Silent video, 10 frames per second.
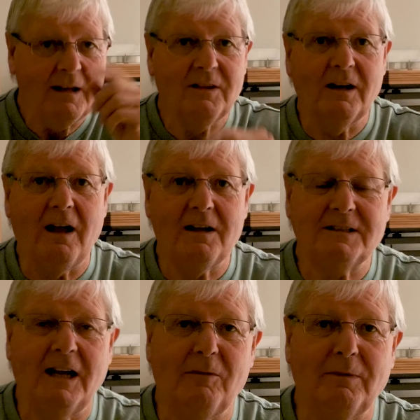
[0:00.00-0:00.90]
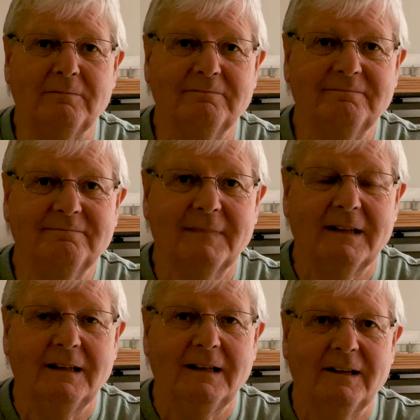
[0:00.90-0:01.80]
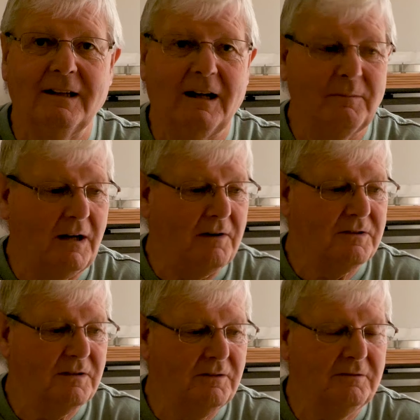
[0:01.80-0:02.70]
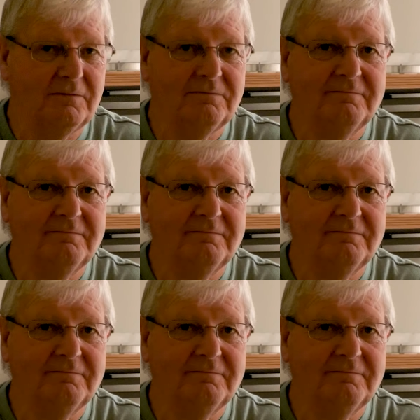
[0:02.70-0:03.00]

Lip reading: the last album that I'm going to